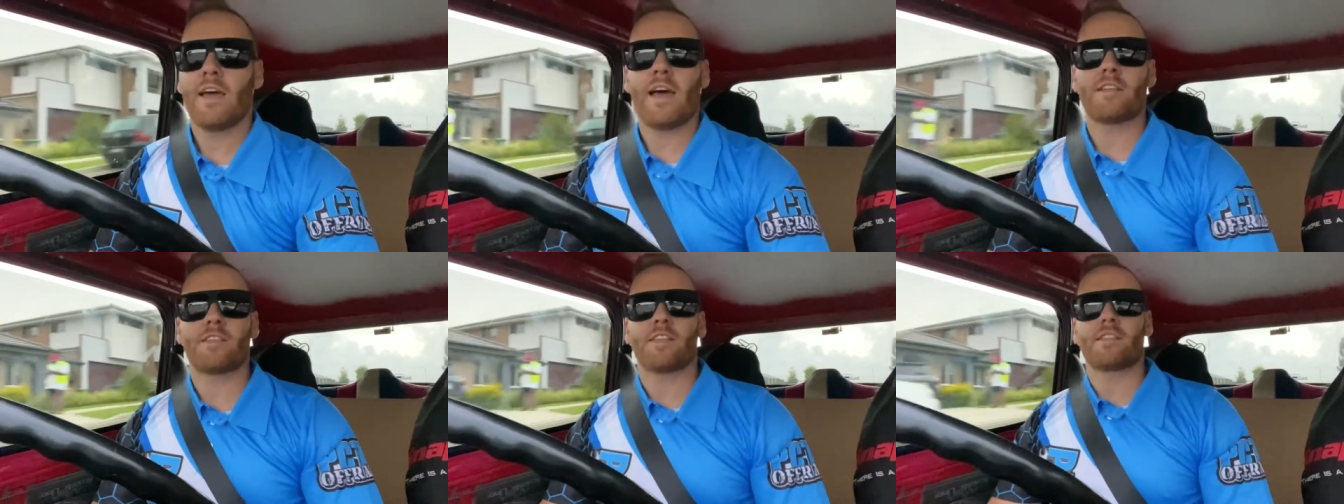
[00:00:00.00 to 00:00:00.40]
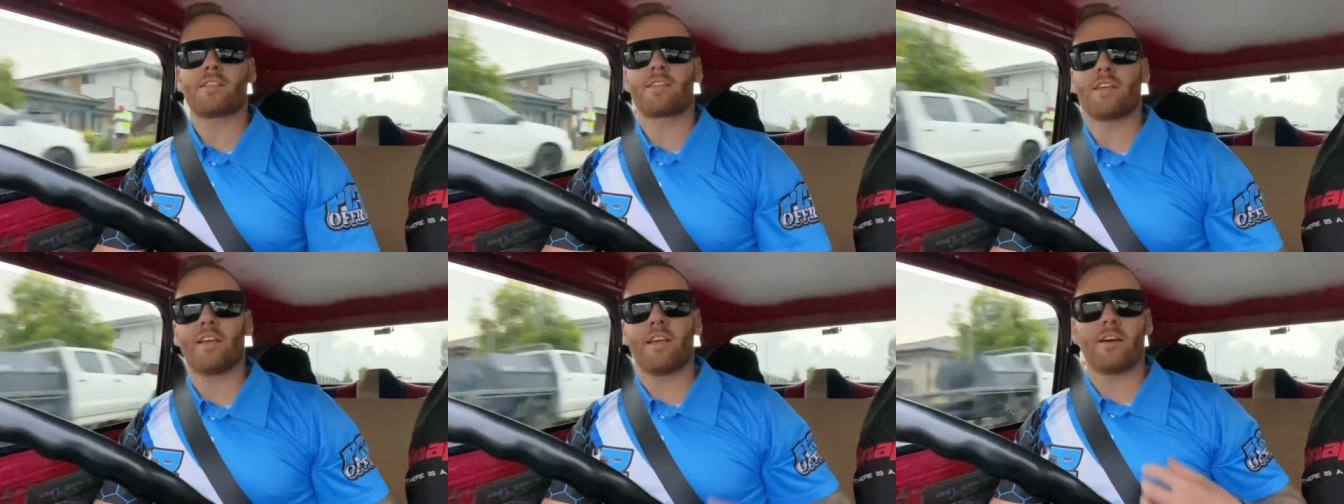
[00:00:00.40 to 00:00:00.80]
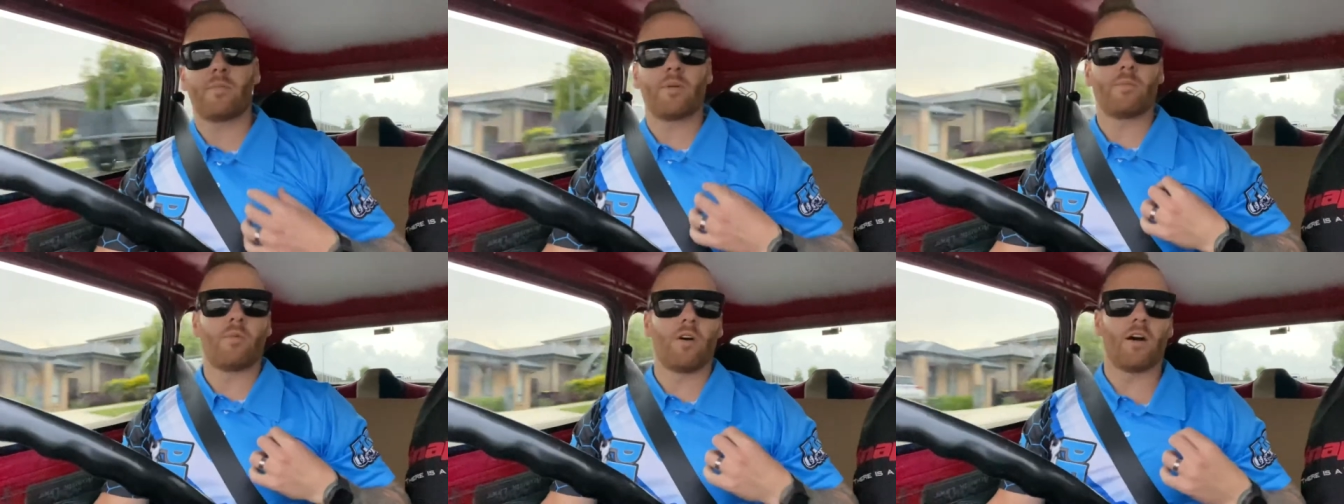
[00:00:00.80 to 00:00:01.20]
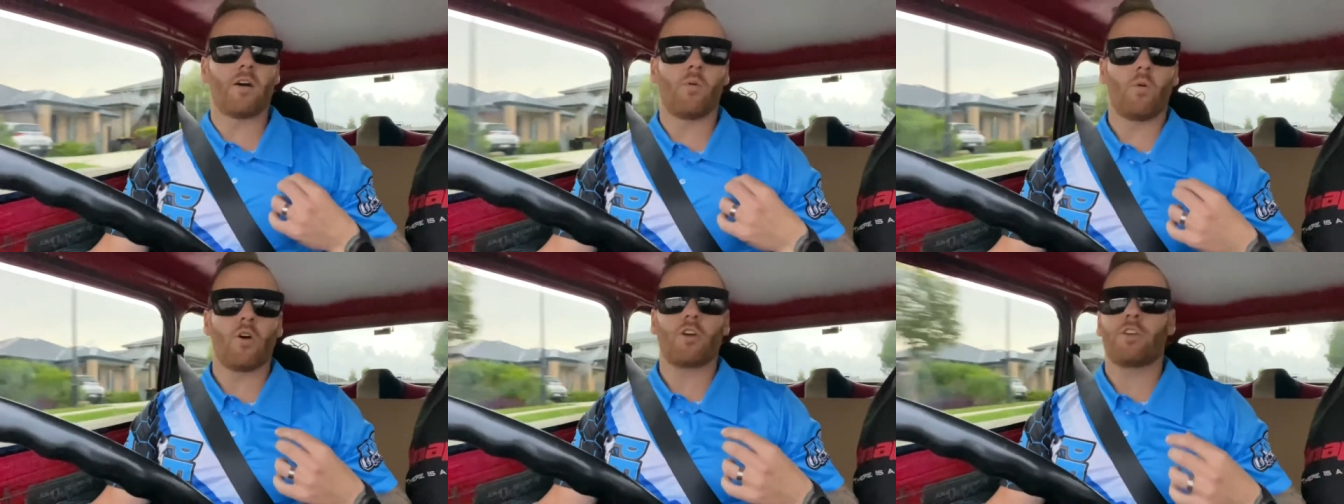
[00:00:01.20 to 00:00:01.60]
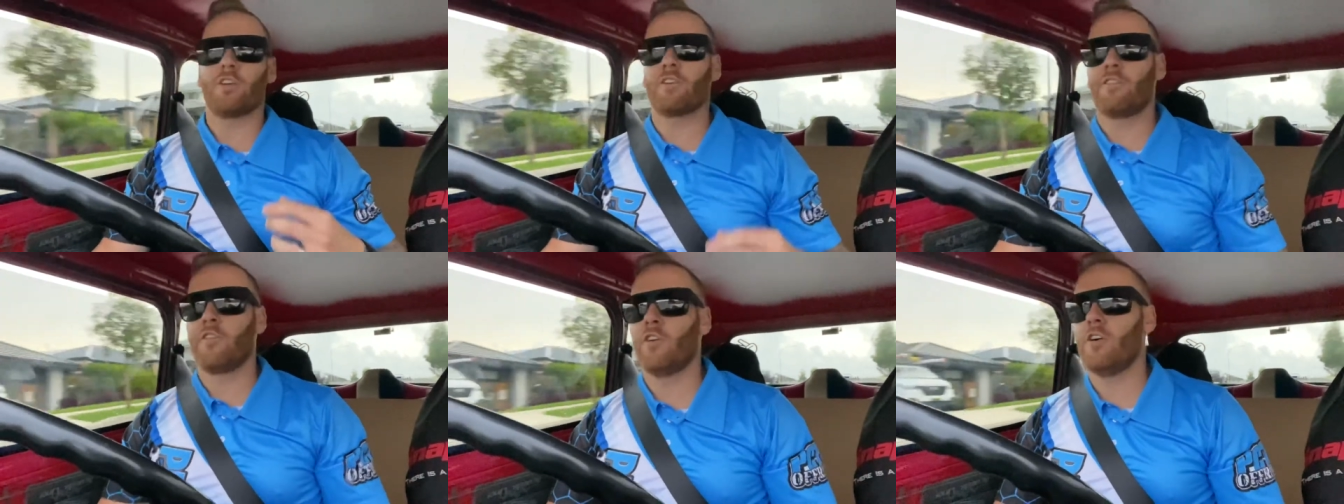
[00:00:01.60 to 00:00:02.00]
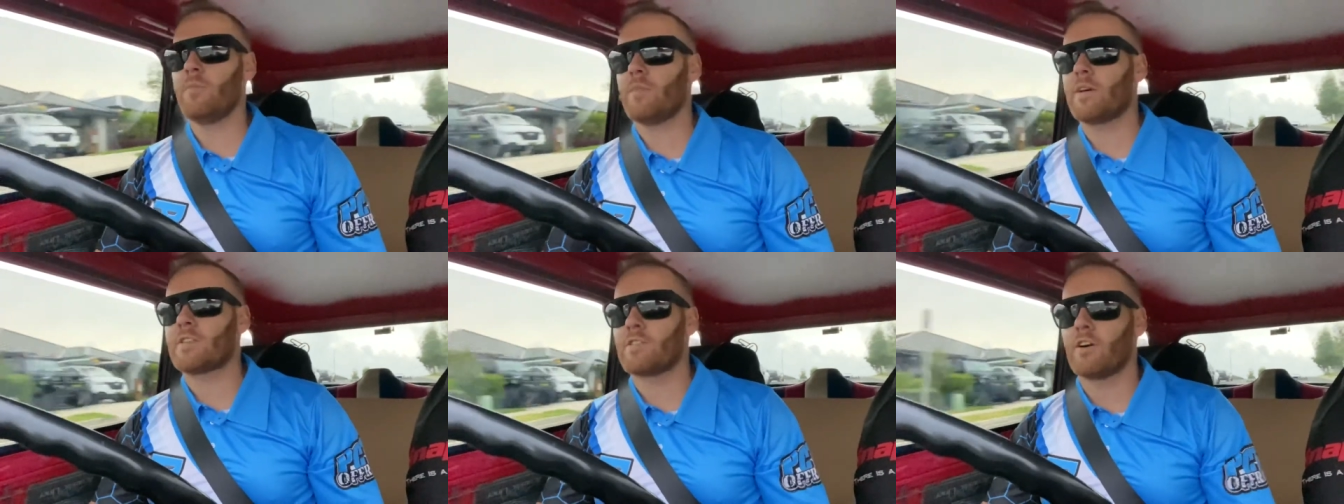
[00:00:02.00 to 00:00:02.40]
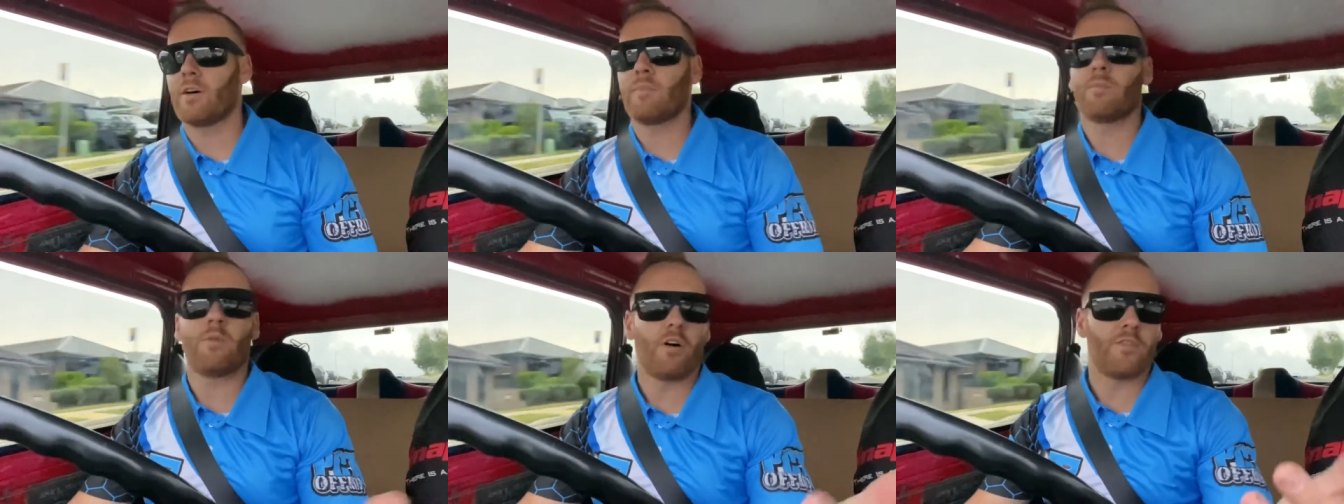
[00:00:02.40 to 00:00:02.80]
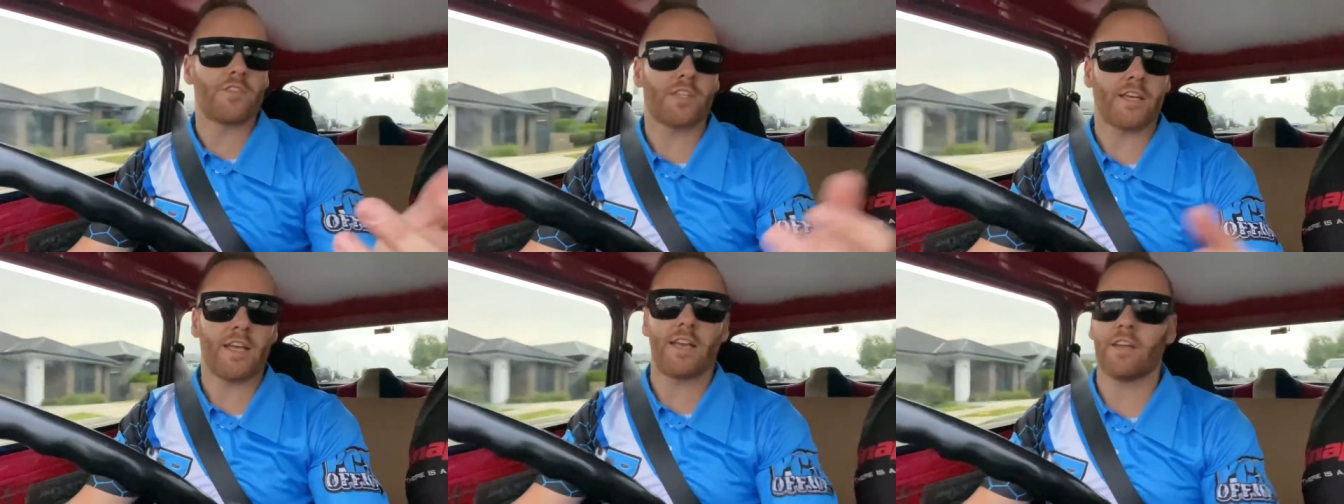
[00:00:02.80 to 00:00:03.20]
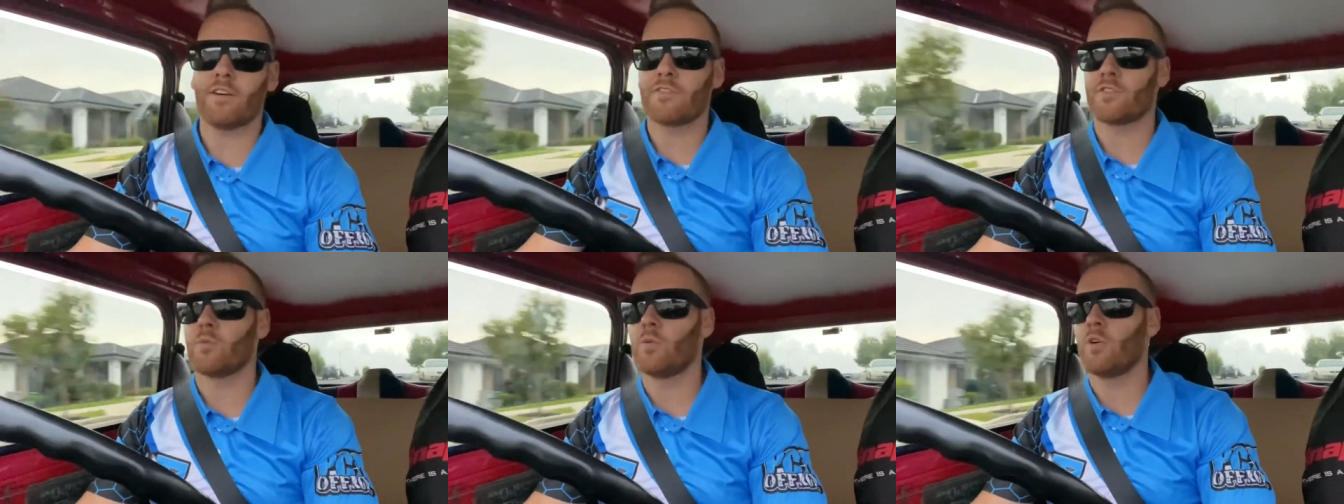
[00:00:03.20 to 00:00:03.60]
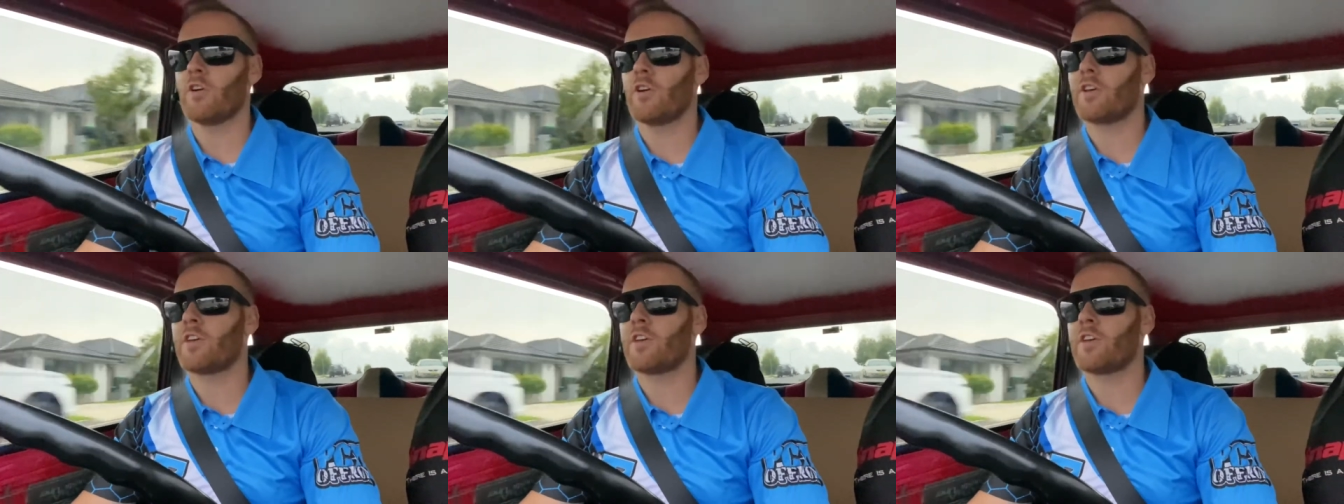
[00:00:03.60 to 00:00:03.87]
As you can see, I'm in my work uniform as I'm obviously heading off to work.